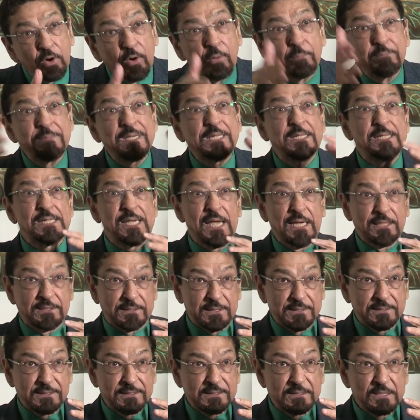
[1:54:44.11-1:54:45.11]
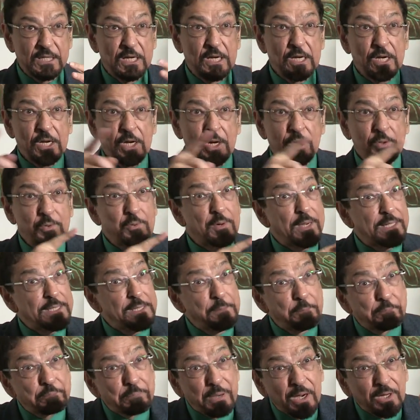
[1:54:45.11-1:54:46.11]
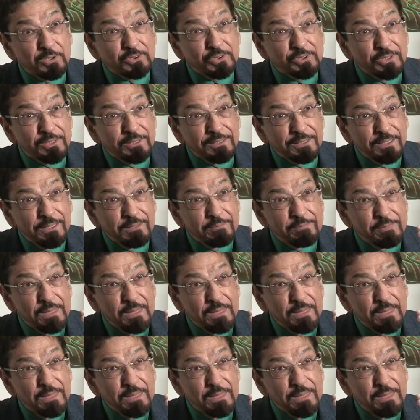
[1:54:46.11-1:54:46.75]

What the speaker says: or mediators who are impartial,